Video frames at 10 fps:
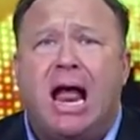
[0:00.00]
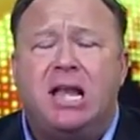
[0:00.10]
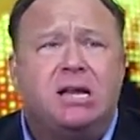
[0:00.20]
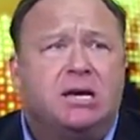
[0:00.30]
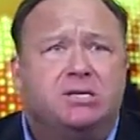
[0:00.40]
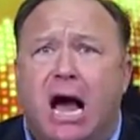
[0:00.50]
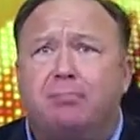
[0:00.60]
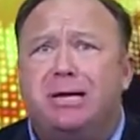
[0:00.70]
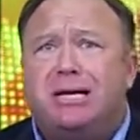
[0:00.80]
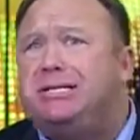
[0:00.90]
and
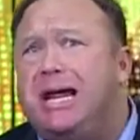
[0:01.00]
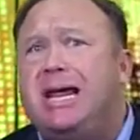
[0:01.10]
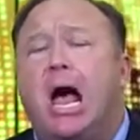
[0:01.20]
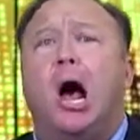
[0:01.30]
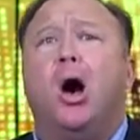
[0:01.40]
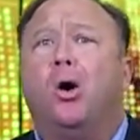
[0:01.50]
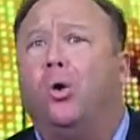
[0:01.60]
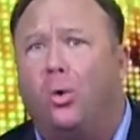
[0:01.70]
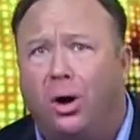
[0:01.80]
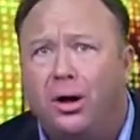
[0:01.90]

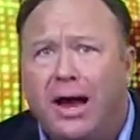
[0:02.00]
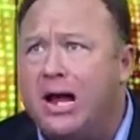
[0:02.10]
WTO